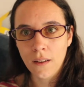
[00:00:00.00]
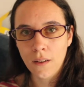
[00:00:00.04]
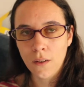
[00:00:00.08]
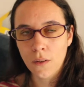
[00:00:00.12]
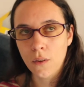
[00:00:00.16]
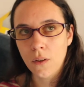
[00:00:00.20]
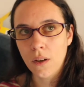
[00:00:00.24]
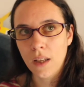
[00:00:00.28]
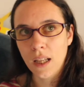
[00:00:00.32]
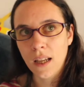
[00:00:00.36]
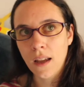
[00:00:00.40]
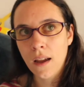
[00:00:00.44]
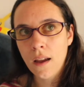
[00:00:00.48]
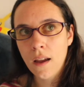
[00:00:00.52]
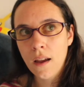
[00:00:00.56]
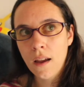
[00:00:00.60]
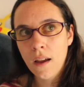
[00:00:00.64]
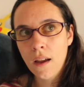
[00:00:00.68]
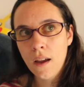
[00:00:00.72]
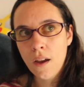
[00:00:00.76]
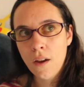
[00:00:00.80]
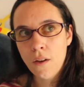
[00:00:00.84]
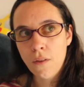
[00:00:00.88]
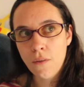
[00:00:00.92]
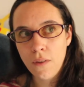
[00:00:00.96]
No, like
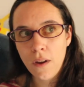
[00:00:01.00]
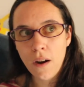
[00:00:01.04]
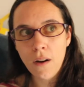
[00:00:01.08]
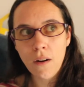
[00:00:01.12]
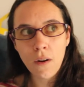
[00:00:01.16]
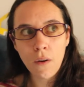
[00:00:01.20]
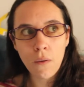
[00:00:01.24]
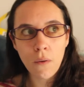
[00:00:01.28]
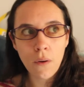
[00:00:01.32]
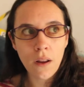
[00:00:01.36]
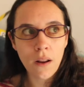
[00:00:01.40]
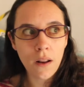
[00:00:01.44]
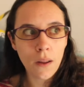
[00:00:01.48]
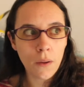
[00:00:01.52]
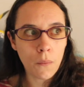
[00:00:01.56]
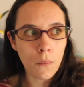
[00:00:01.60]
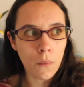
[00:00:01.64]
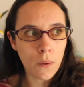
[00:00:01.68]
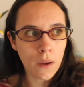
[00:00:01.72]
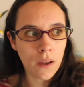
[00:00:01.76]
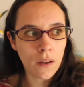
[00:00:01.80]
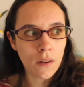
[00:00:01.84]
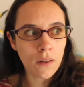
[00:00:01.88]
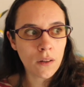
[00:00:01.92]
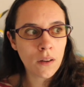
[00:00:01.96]
very really
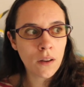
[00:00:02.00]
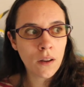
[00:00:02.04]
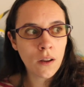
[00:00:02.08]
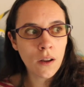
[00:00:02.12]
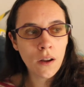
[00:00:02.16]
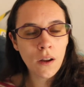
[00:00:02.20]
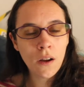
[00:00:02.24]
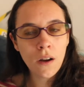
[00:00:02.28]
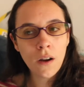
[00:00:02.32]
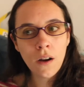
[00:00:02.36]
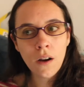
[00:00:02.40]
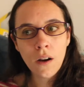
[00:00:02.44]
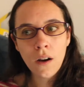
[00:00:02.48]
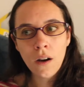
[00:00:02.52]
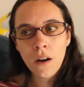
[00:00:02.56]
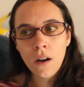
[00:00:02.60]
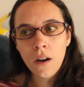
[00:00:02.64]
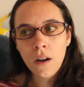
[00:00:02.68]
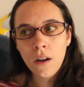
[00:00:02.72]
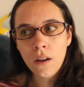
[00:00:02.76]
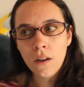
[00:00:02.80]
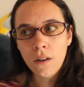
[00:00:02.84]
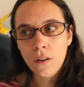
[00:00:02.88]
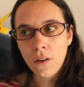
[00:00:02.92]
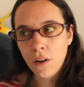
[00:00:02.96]
weird.
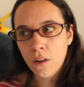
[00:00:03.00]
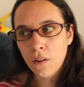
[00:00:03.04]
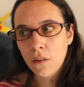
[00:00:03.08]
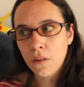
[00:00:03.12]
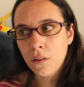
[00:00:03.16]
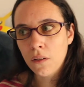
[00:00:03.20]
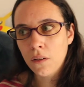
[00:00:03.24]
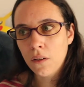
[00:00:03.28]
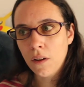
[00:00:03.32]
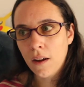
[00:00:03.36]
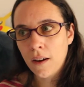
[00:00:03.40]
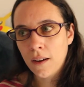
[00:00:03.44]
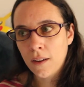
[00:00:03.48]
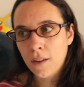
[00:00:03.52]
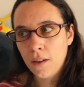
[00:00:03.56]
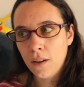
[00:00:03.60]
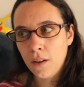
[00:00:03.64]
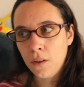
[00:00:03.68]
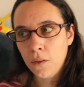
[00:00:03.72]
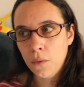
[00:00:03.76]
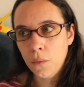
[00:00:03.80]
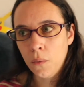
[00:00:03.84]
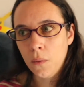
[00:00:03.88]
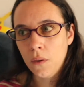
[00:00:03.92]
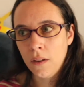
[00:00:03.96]
Doesn't
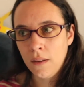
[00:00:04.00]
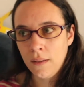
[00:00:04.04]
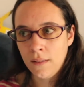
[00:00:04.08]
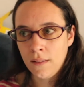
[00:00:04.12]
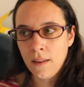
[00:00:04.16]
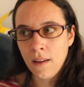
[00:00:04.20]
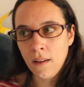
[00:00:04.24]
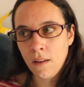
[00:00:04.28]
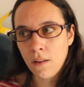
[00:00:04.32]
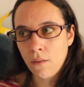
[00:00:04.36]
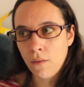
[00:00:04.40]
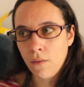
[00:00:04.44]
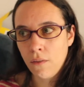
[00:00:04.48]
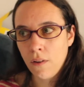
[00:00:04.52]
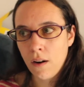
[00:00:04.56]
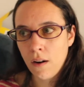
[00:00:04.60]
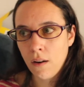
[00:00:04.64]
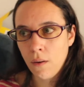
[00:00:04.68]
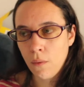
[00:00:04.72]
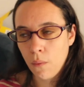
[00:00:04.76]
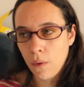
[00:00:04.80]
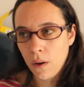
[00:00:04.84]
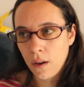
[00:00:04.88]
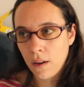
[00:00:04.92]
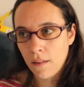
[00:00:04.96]
actually do it. It's either
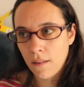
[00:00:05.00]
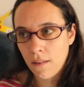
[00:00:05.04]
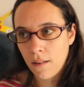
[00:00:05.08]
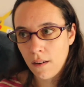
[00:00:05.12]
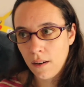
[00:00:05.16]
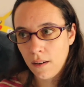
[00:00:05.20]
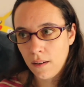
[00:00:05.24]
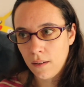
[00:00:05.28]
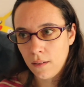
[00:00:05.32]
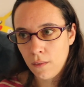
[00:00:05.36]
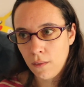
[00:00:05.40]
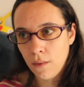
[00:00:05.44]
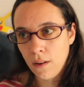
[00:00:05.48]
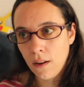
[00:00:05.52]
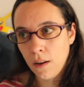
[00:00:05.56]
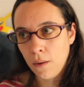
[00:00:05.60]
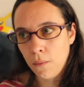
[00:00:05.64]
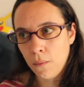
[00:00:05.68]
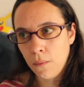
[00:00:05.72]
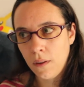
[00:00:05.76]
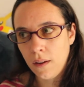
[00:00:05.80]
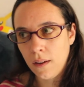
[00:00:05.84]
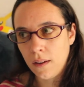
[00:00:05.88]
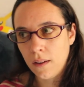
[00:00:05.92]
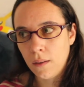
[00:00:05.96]
very weird or it's
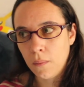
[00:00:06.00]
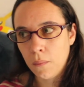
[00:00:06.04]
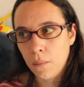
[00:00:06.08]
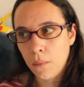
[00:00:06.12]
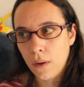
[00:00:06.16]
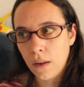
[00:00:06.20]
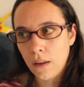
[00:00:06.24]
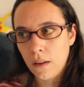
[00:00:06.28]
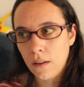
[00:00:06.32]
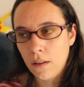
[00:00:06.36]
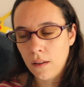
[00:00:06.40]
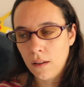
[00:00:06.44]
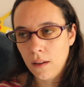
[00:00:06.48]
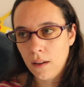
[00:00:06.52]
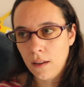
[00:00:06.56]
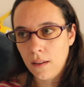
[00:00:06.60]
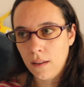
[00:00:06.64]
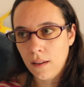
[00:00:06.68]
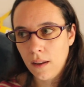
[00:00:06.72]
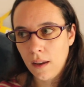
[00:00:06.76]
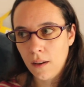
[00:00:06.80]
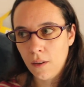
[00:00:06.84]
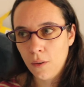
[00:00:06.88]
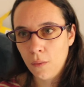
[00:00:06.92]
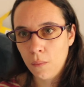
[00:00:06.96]
really weird, but
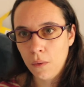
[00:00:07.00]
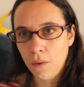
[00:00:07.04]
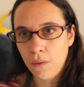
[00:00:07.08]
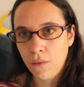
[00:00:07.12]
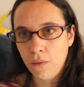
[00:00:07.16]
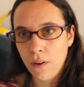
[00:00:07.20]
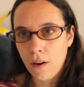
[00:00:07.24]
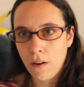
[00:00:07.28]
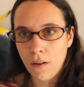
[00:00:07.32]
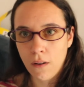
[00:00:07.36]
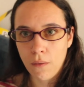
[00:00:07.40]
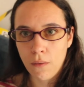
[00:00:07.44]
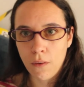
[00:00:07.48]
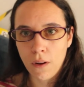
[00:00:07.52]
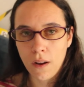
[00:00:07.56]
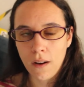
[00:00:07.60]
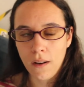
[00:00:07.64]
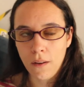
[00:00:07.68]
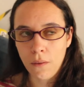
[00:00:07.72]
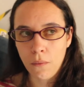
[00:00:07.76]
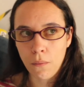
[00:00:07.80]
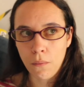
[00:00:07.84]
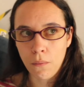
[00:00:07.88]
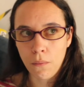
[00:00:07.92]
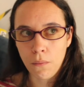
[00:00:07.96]
it cannot be very
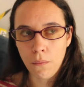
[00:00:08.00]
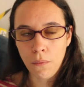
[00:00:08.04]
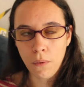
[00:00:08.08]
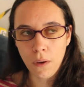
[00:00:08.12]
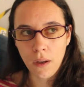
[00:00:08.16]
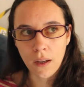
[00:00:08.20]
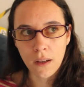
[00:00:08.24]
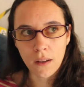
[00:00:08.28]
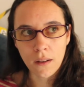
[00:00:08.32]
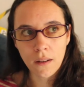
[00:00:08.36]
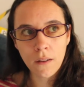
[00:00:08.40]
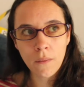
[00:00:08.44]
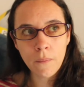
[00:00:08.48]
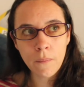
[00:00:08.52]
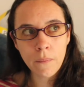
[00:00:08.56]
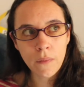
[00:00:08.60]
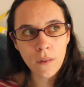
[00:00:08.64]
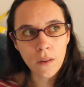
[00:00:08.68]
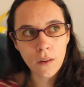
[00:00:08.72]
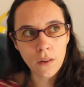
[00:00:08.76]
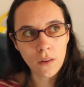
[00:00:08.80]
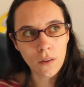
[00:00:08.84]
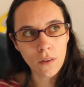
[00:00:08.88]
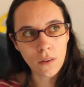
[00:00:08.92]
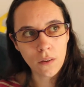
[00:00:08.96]
really weird.
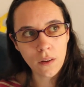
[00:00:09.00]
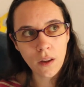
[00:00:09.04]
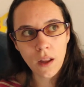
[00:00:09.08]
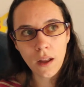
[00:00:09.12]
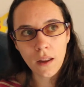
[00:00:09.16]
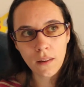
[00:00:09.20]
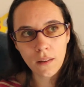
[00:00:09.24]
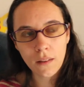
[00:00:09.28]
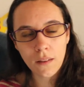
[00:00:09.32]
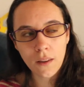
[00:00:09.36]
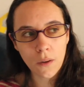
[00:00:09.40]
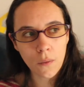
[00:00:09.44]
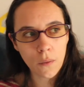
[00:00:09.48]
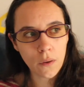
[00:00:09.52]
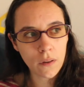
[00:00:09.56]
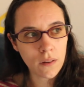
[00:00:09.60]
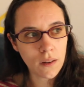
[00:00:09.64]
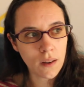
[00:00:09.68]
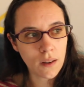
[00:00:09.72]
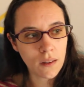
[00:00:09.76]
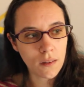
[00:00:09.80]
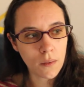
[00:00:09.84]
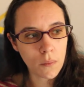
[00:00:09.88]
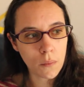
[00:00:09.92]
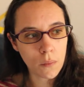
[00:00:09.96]
So I think that was
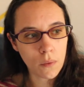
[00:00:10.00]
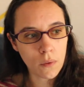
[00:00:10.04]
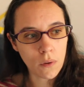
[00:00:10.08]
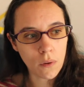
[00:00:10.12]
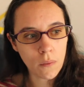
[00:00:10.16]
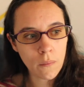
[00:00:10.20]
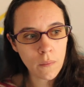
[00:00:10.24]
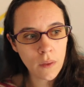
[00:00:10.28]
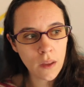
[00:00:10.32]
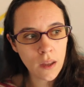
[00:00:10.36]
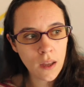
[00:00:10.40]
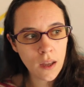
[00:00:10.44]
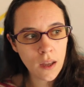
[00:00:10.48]
the example.